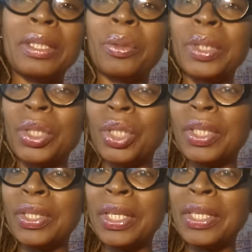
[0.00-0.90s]
the
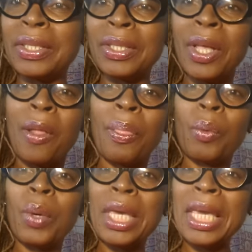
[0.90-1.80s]
Christian sings,
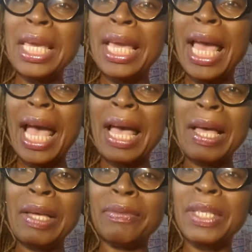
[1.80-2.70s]
we
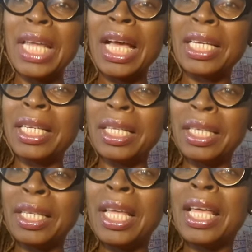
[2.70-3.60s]
have an anchor